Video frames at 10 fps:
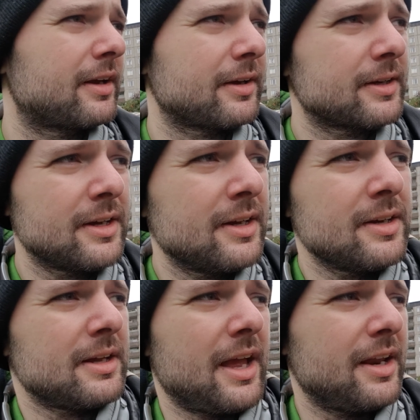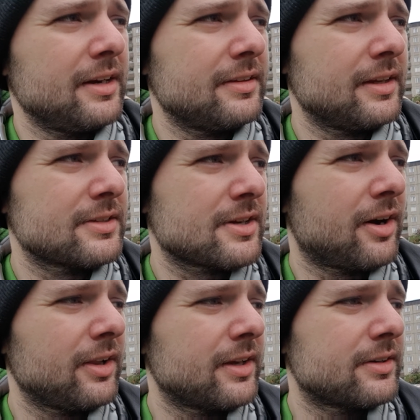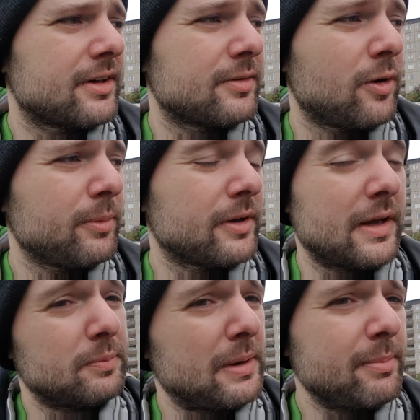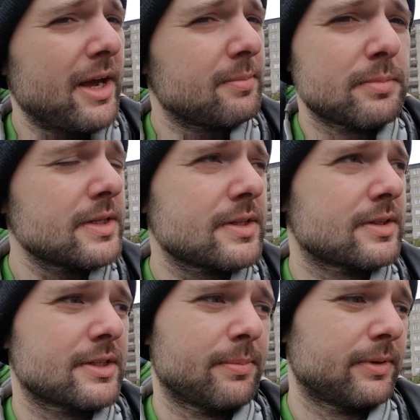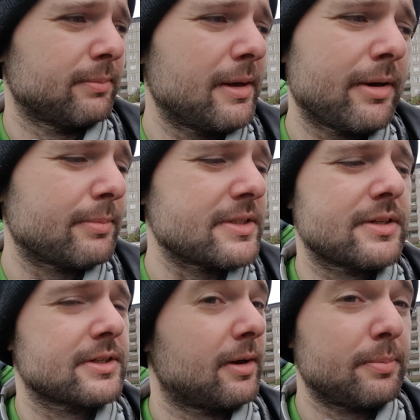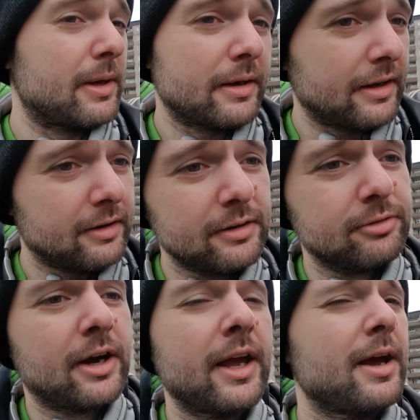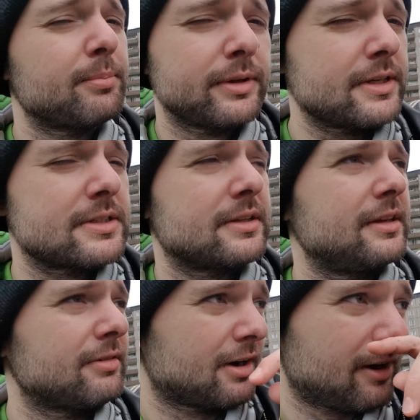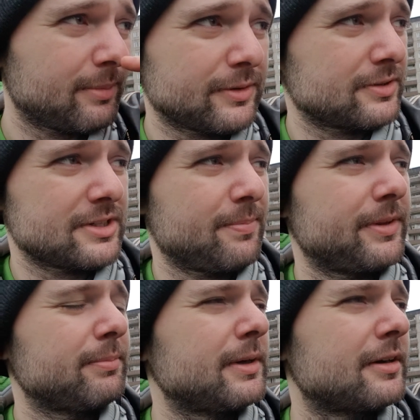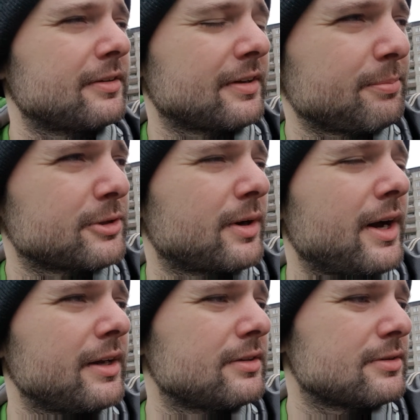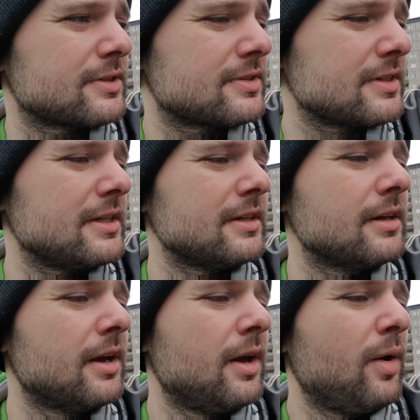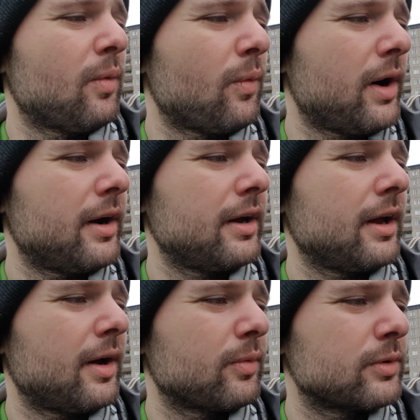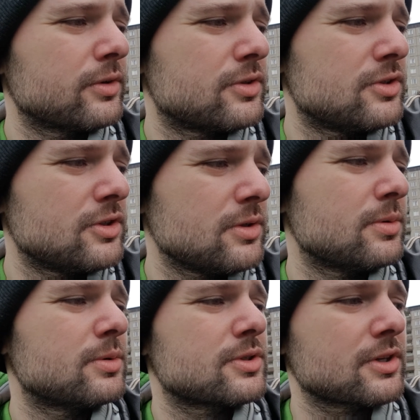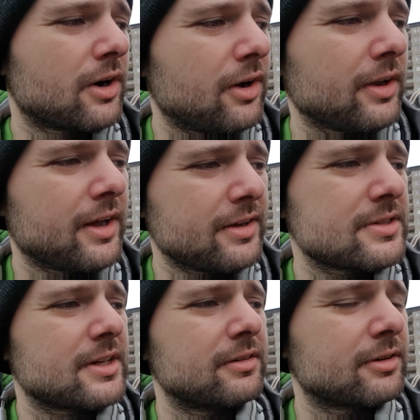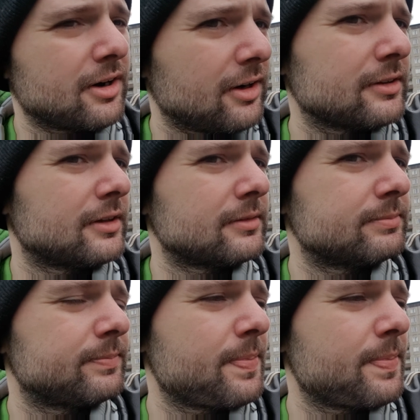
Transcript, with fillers: Uh, anything Scala does, almost, uh, maybe I'm missing something. Maybe I'm missing something. I mean, and if I am, please leave a comment or something because I'm trying to see why I would use Scala instead of Kotlin.